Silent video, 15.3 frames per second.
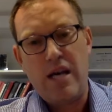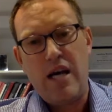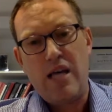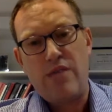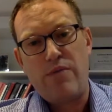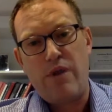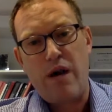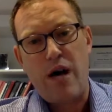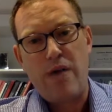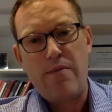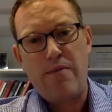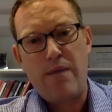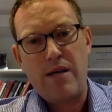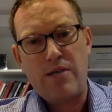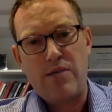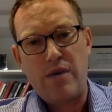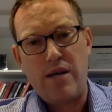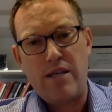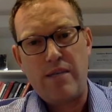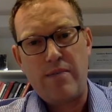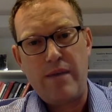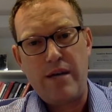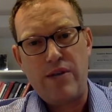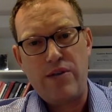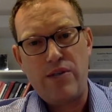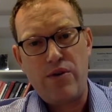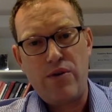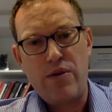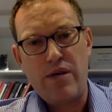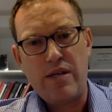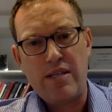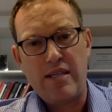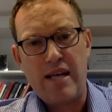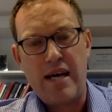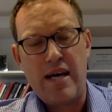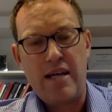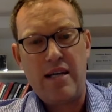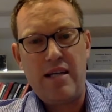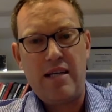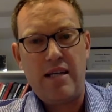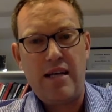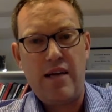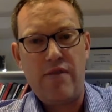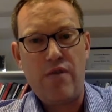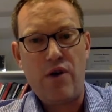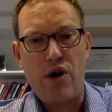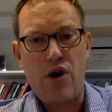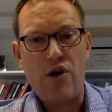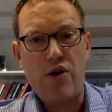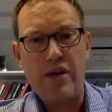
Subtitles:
So what Habermas wanted to make sure is that if we're all